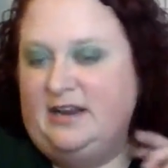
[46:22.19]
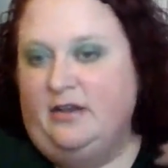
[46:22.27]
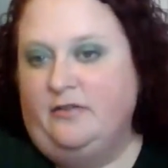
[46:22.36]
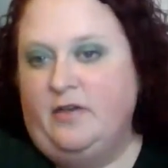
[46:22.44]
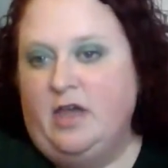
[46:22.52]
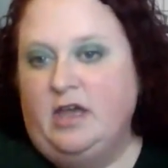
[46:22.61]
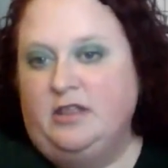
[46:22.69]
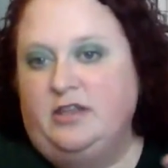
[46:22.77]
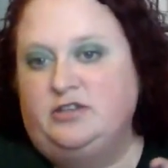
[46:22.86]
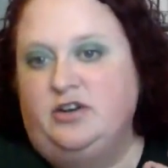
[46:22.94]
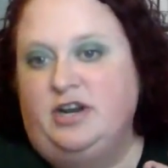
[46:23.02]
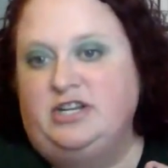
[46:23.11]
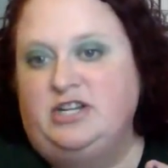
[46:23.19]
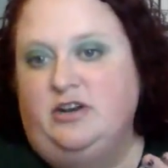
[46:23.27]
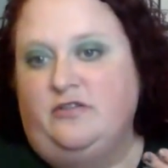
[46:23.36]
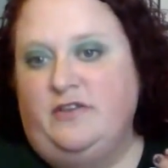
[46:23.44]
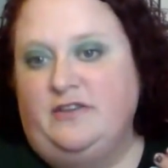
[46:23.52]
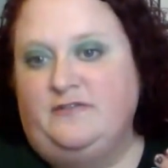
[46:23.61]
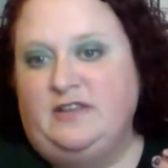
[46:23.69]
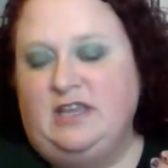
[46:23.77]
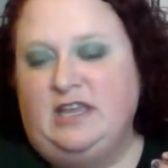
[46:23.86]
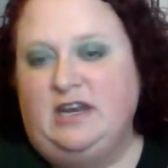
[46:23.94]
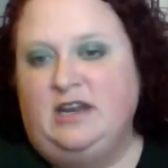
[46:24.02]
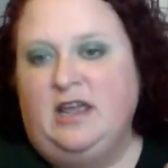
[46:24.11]
of the traditional
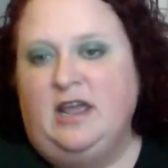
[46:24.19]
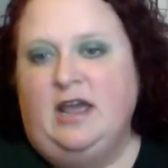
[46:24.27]
$15,